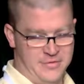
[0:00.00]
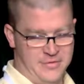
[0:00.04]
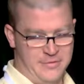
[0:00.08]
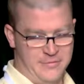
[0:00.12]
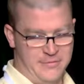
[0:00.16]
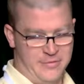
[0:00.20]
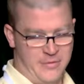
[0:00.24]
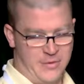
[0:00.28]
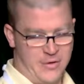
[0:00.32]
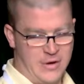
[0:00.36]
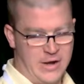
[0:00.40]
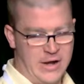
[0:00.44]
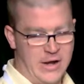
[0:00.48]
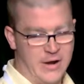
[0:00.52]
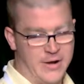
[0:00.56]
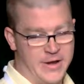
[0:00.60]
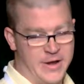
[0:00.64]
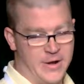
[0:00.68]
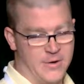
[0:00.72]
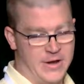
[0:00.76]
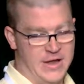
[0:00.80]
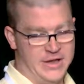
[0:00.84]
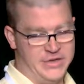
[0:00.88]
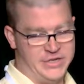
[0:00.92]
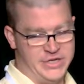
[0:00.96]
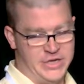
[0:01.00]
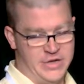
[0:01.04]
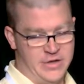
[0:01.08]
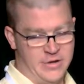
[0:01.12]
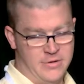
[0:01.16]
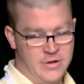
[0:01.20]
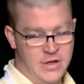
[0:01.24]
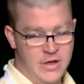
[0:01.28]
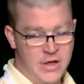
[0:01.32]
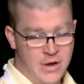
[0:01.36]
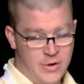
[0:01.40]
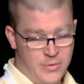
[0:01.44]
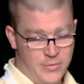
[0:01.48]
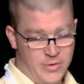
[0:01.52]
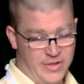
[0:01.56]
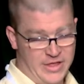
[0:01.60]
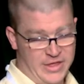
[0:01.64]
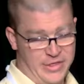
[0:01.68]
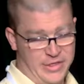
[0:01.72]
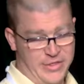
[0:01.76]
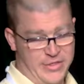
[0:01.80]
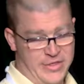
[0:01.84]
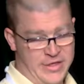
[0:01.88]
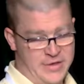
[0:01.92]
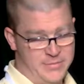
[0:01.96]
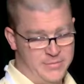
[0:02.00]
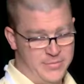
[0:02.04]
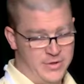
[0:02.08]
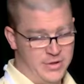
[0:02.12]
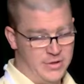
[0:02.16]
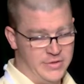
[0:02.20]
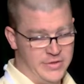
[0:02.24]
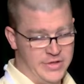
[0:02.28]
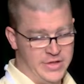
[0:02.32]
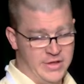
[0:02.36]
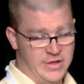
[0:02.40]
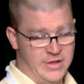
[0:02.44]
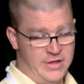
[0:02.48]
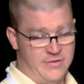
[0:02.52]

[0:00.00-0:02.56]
floor area ratio, really thin building.